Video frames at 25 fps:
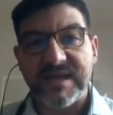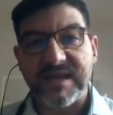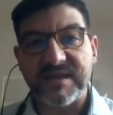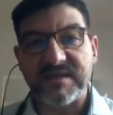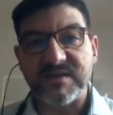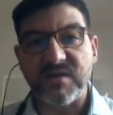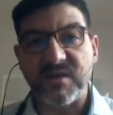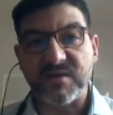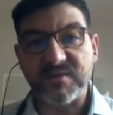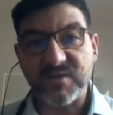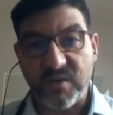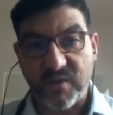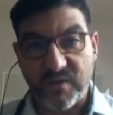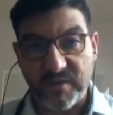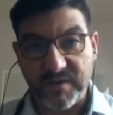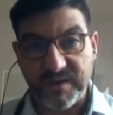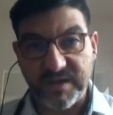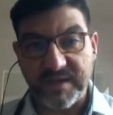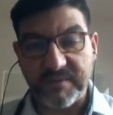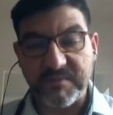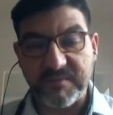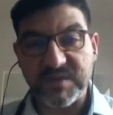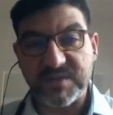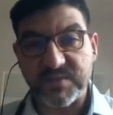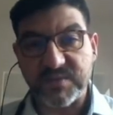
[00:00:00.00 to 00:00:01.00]
not
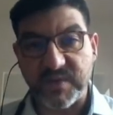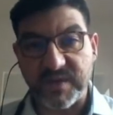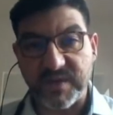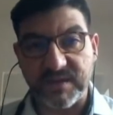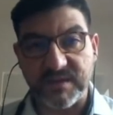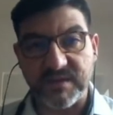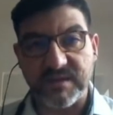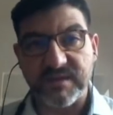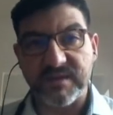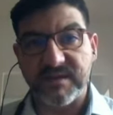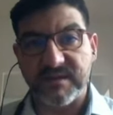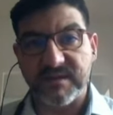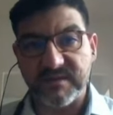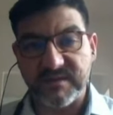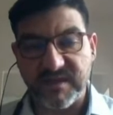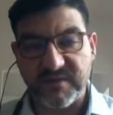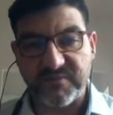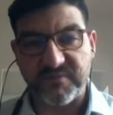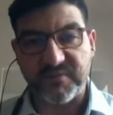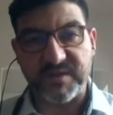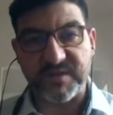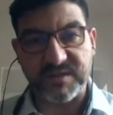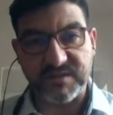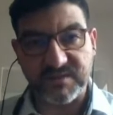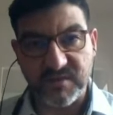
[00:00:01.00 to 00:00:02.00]
only between
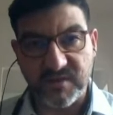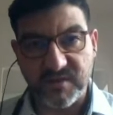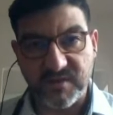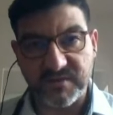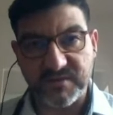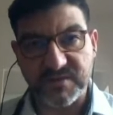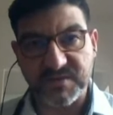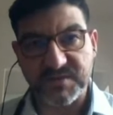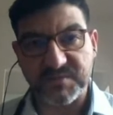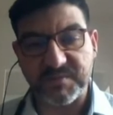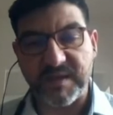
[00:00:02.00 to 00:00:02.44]
different donors,